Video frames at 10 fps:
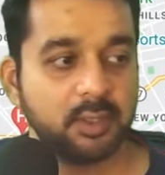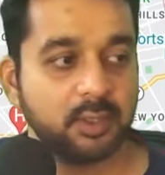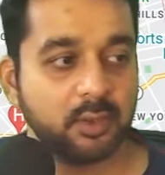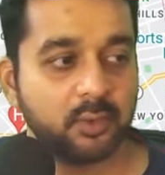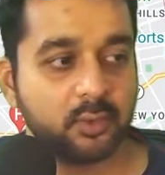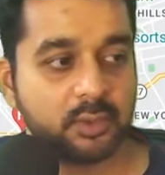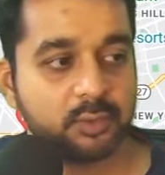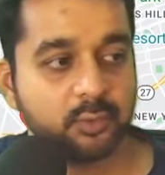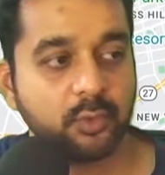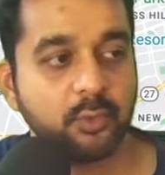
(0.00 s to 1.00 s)
Okay, so
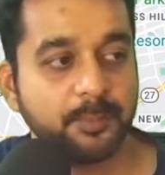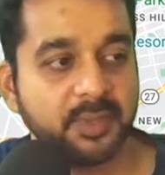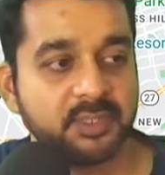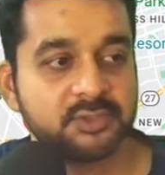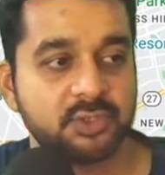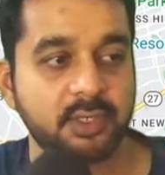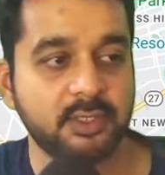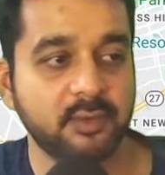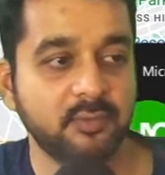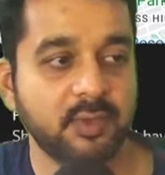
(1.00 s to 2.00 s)
homepage, I
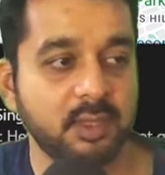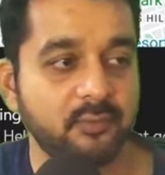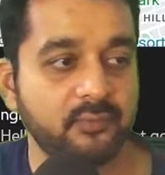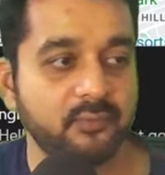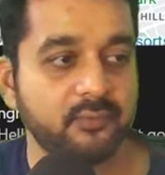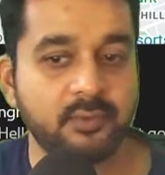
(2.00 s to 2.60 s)
think we have